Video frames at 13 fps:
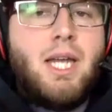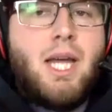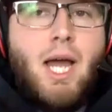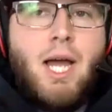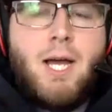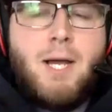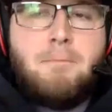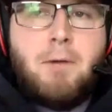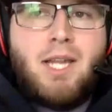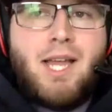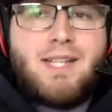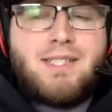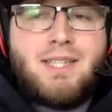a
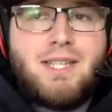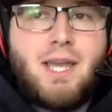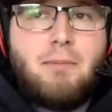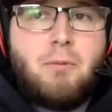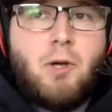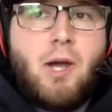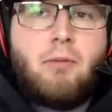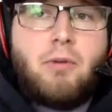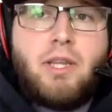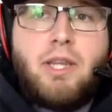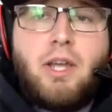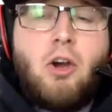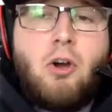lot to the table. I
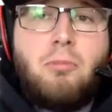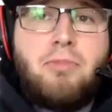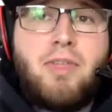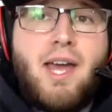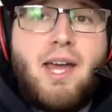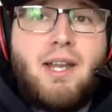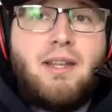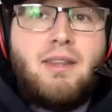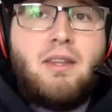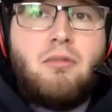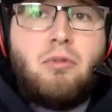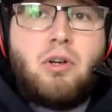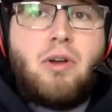really hope that
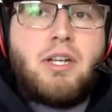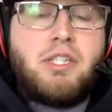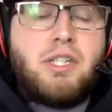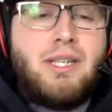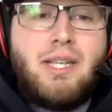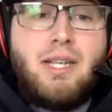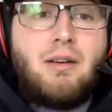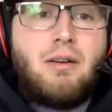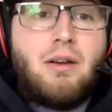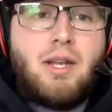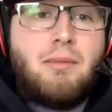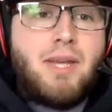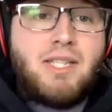the regression didn't hurt
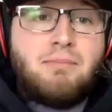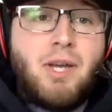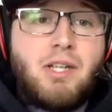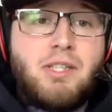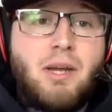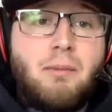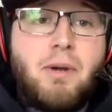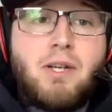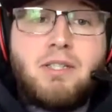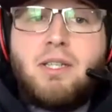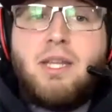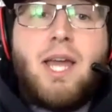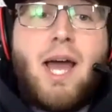him as much. Now,
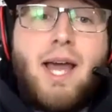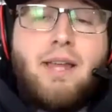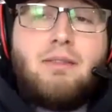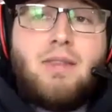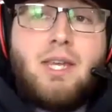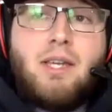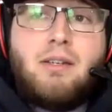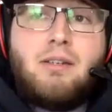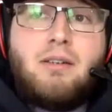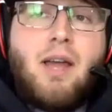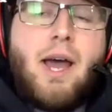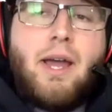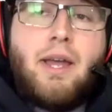personally, I think
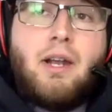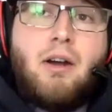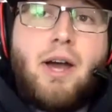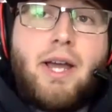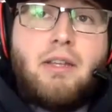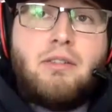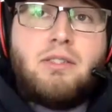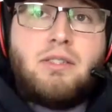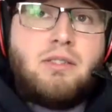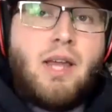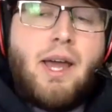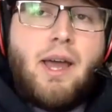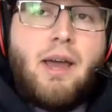you know
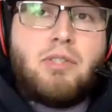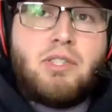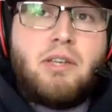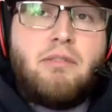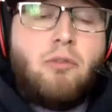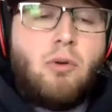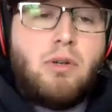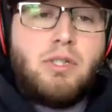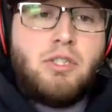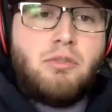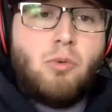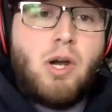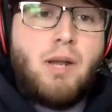I was looking forward to
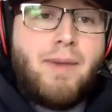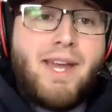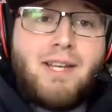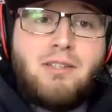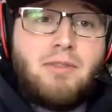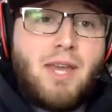Juwan back in